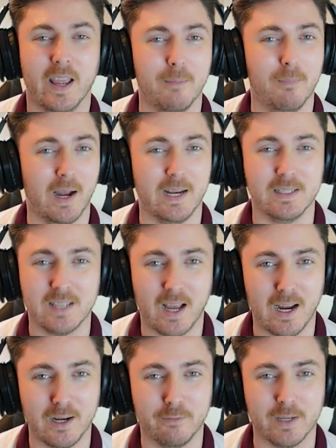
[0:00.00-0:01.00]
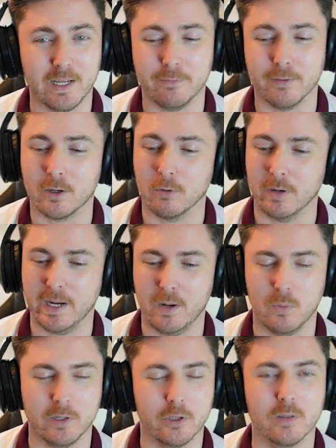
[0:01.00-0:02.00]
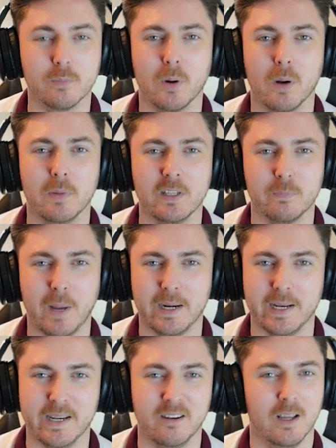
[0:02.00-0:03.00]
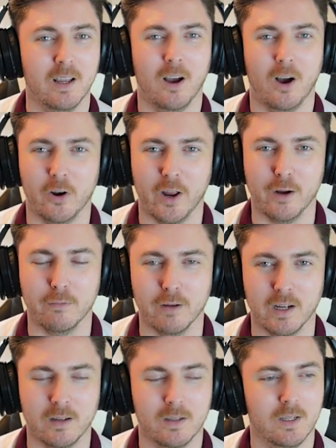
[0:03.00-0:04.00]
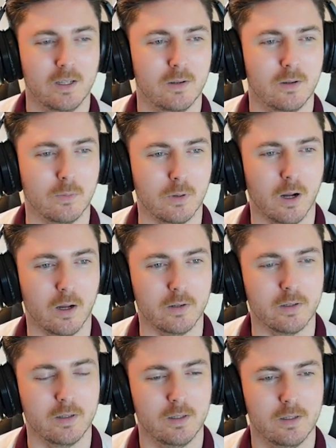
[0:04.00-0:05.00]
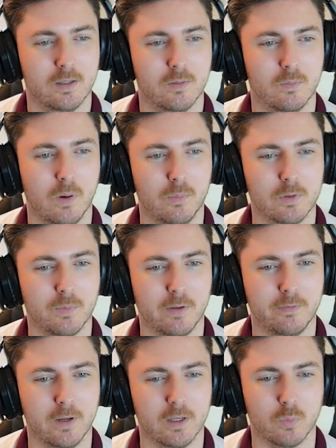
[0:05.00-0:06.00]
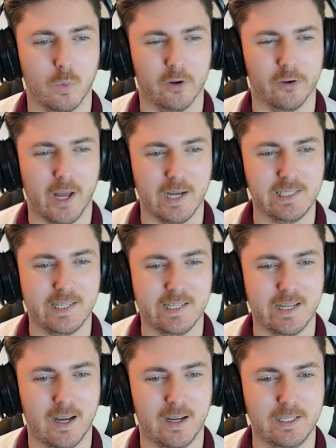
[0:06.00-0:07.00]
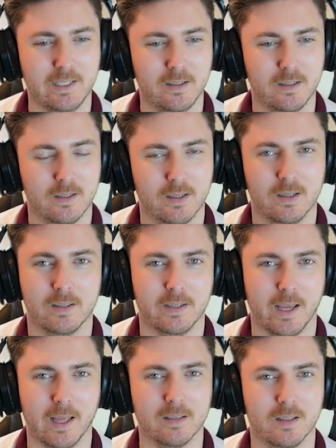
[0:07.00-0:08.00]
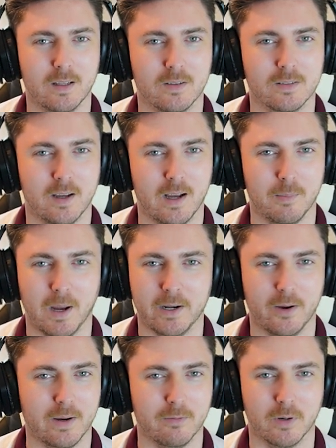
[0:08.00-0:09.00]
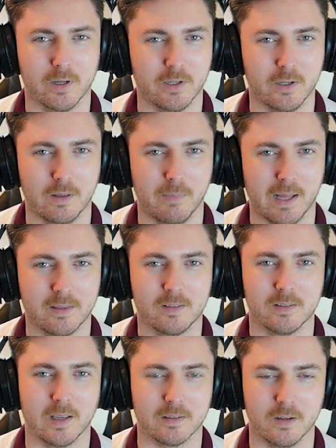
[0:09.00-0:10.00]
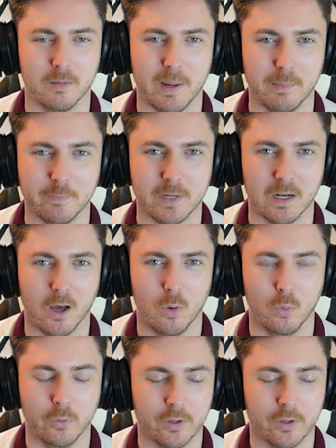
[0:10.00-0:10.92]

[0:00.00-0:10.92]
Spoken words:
in my entire FIFA career, which is probably spanning on over, oh God, when was my first one? 99? Yeah, that's a long time. I don't even want to do the maths because that's going to make me feel old.